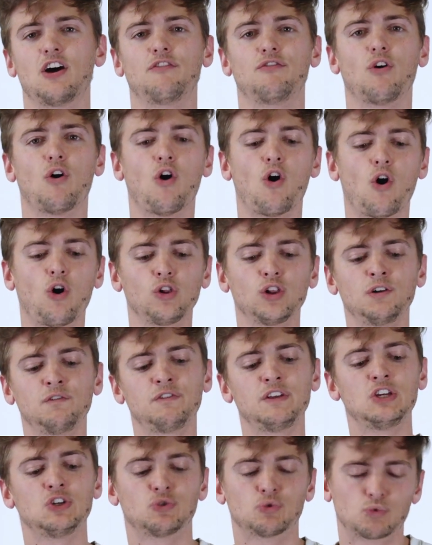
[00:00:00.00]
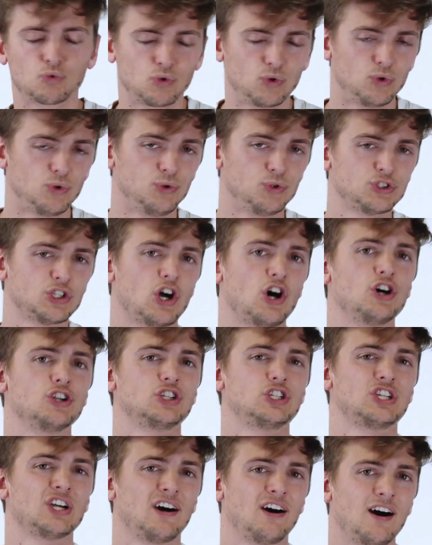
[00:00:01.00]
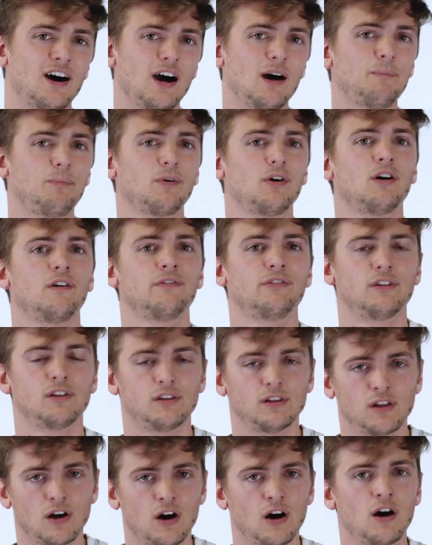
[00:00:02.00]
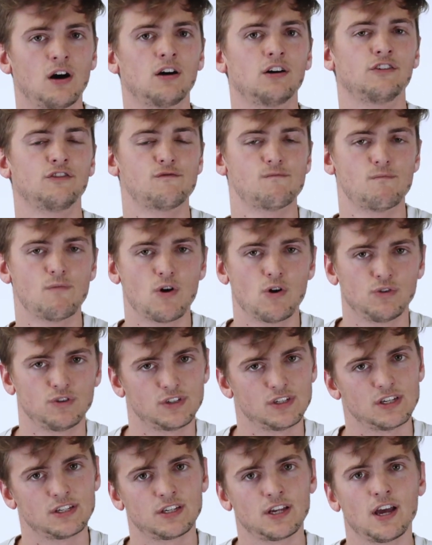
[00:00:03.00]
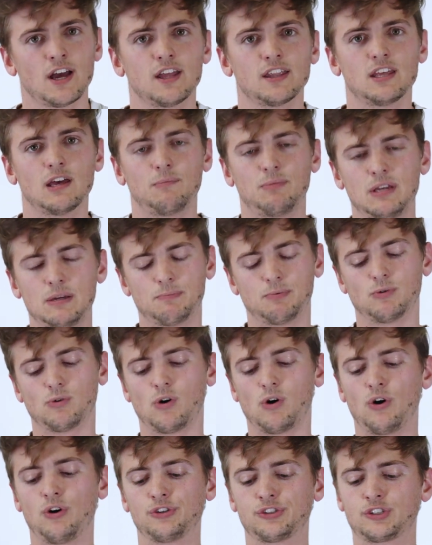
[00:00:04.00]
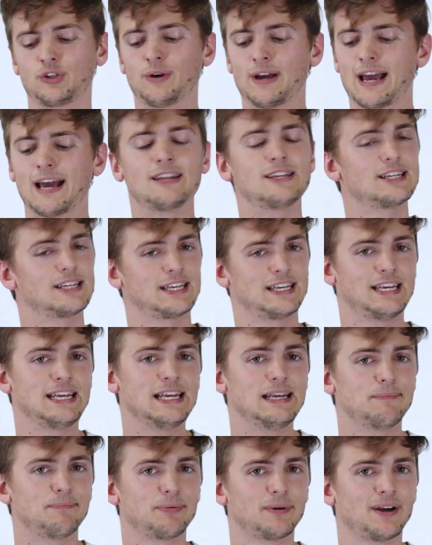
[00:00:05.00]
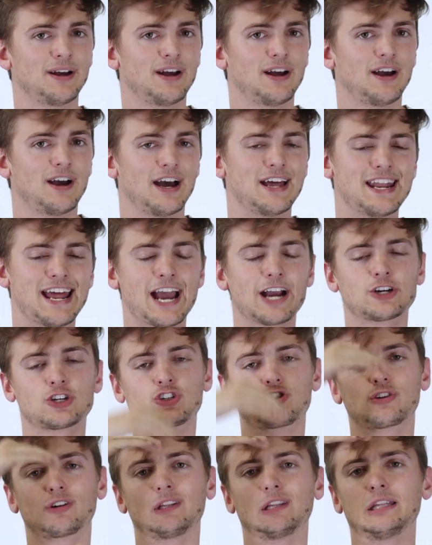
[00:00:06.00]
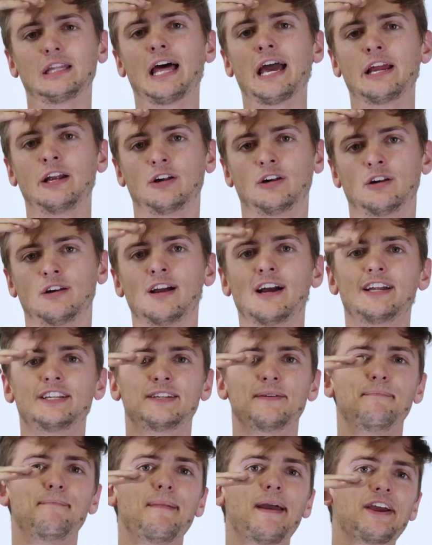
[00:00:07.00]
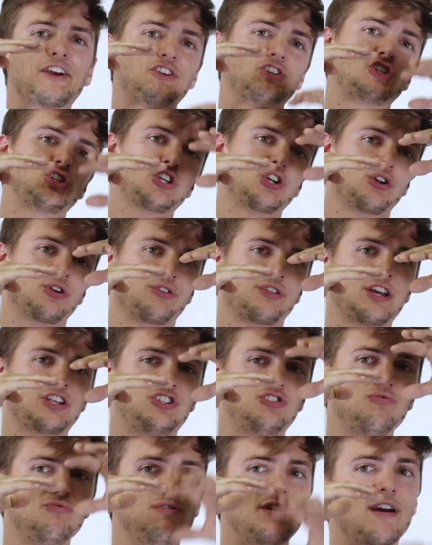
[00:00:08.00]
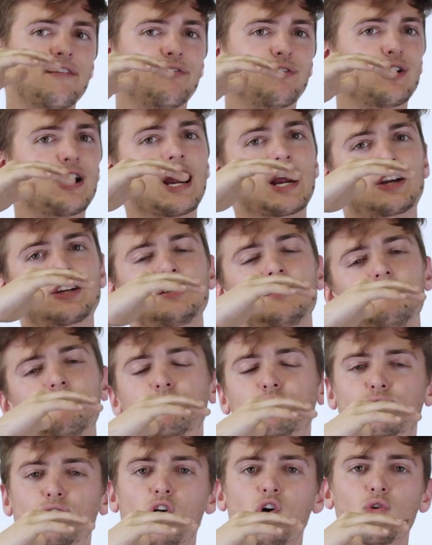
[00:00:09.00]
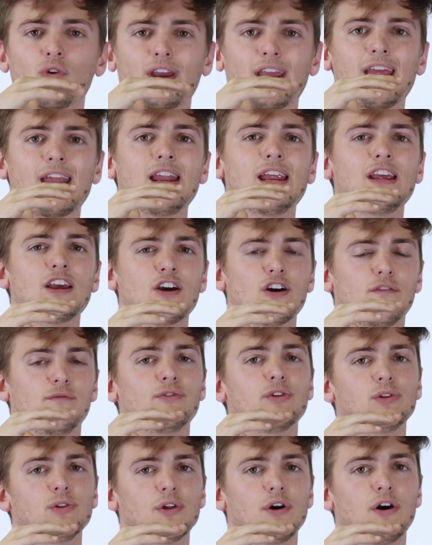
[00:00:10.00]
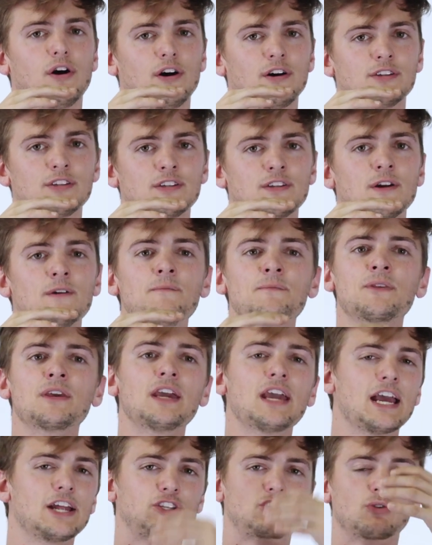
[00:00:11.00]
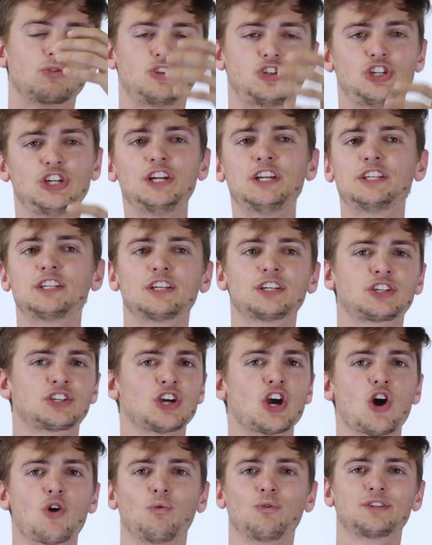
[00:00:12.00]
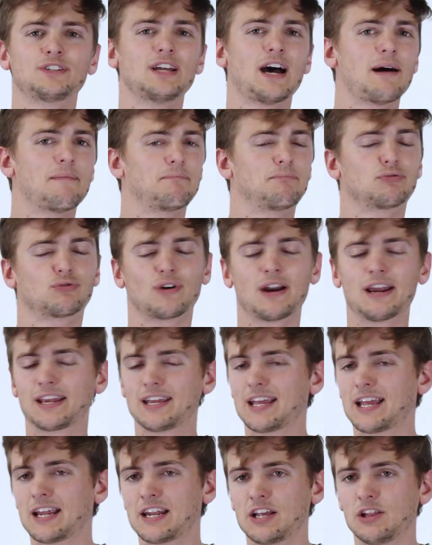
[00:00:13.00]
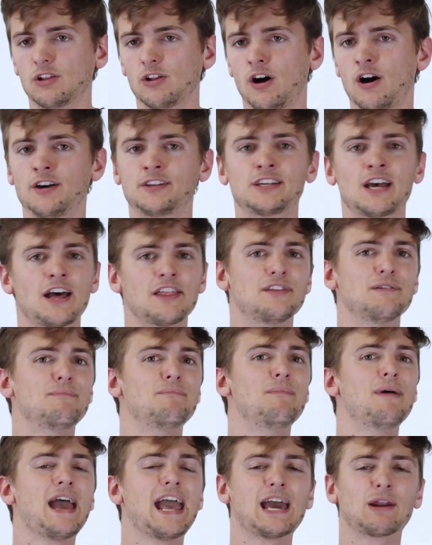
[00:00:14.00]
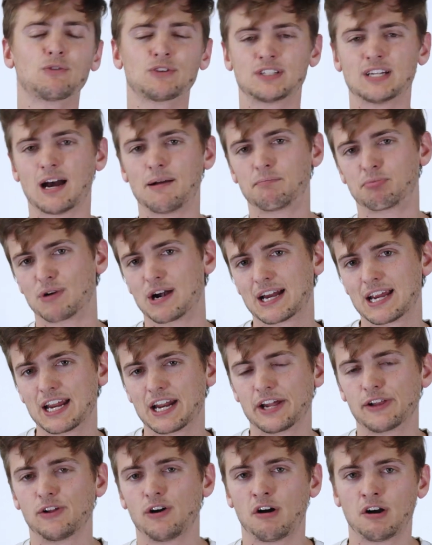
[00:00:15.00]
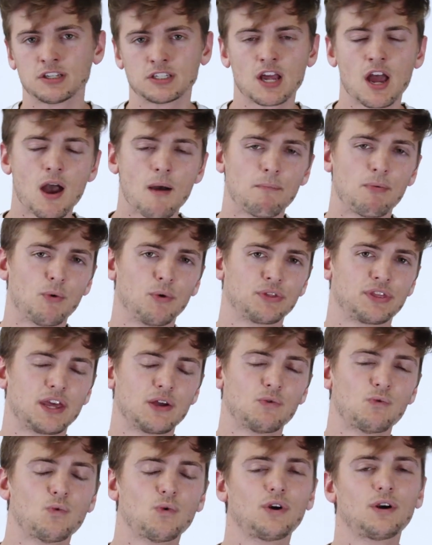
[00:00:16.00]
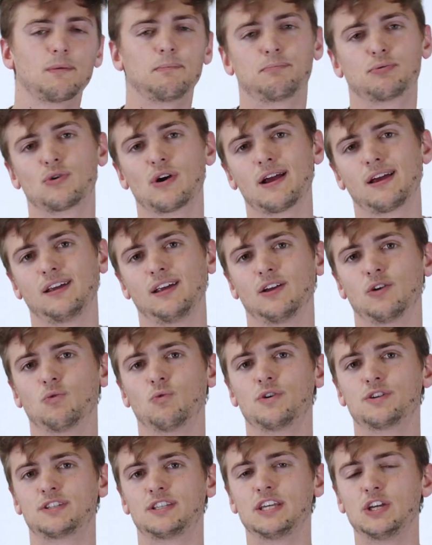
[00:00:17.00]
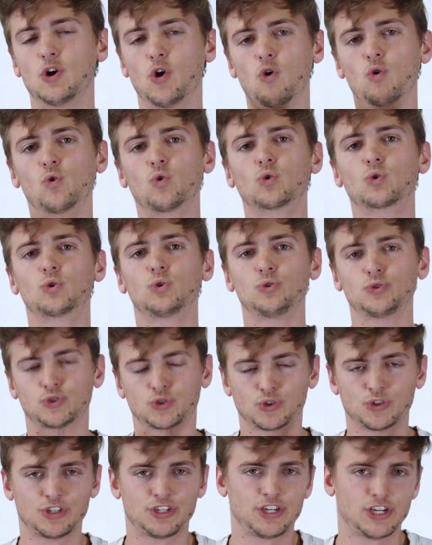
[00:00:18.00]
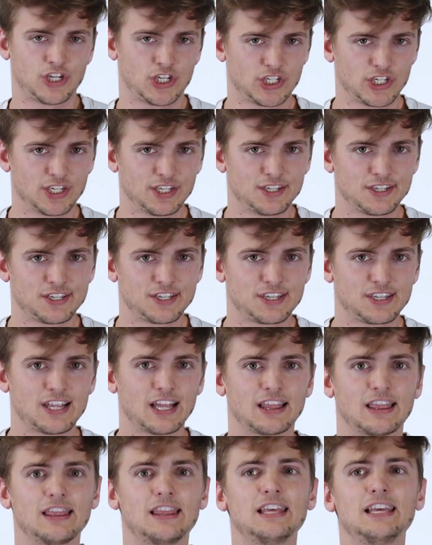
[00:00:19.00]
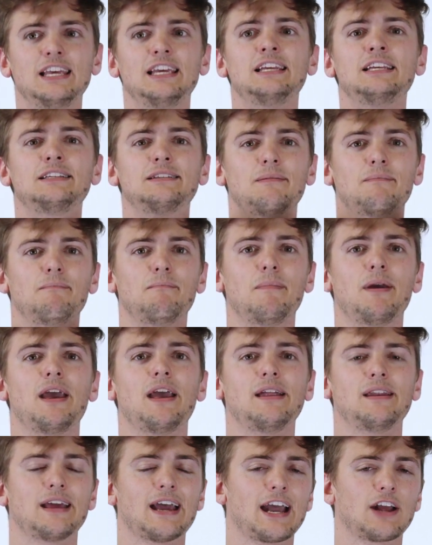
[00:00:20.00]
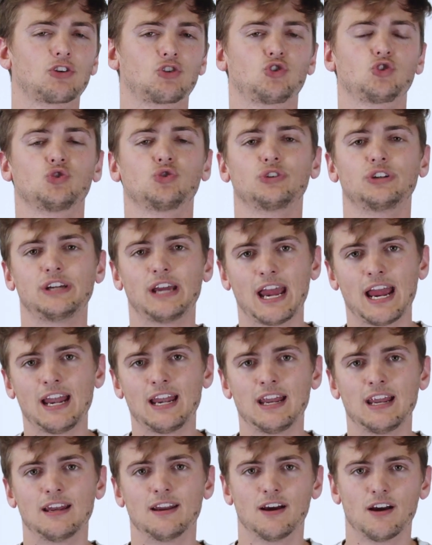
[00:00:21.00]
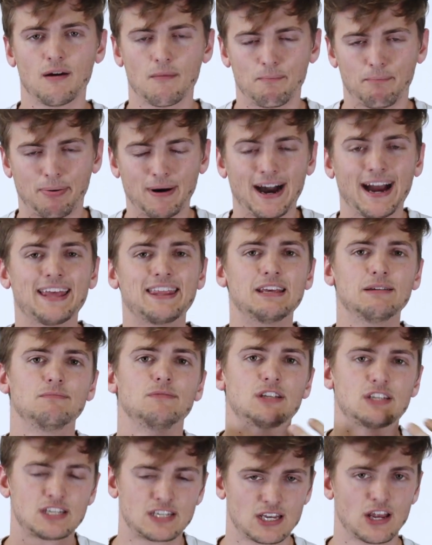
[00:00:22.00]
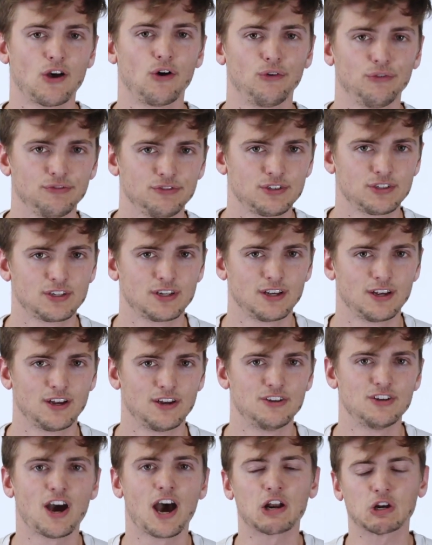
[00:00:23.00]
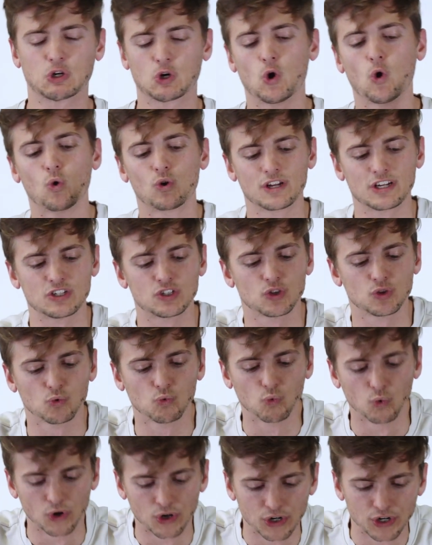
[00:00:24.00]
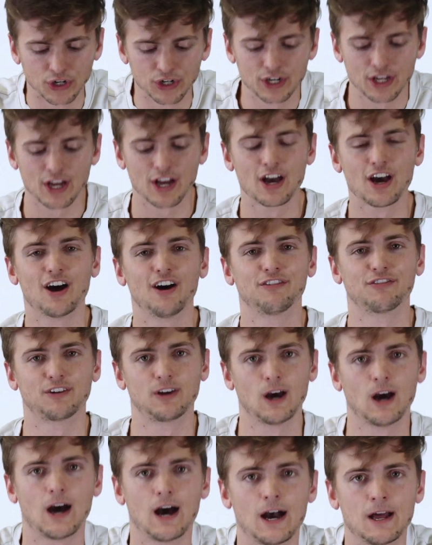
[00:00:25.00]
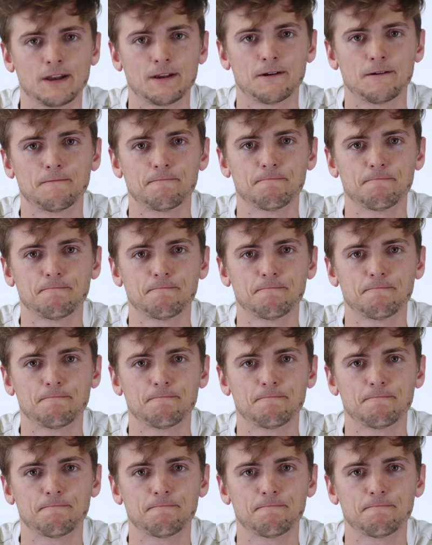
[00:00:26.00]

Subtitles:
of all of these rules on top of the law of Moses that people also had to keep, an extra layer to make sure that you never actually broke any of the laws. And so Jesus was not breaking any laws. The man was not breaking laws, but what they were breaking was the oral traditions that these men had created by themselves, not according to the word of God.